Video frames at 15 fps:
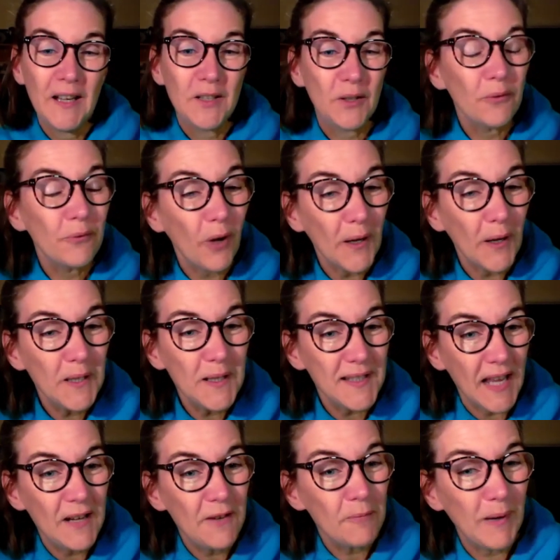to find
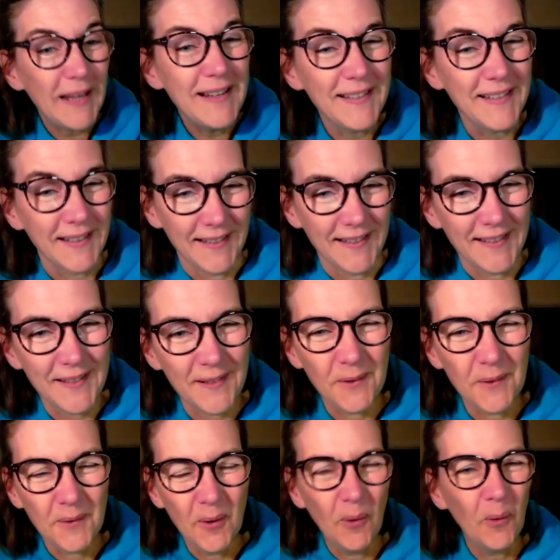safe places
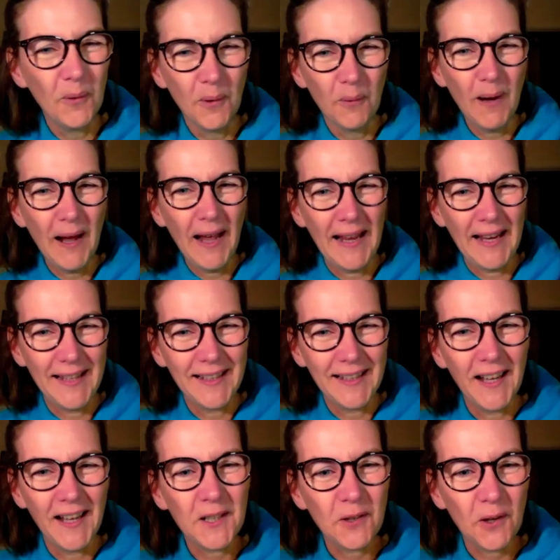all the
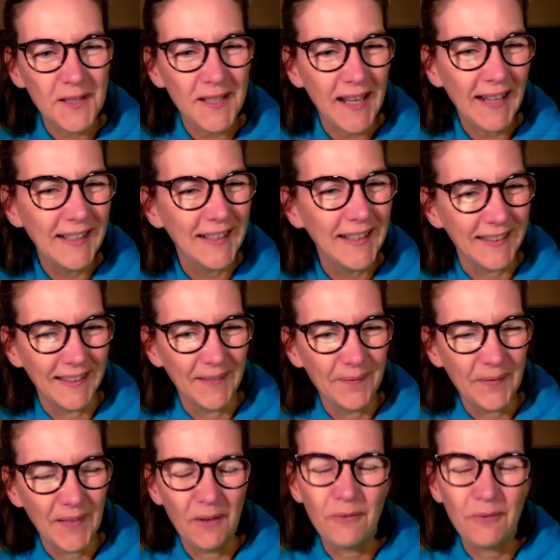way across Canada.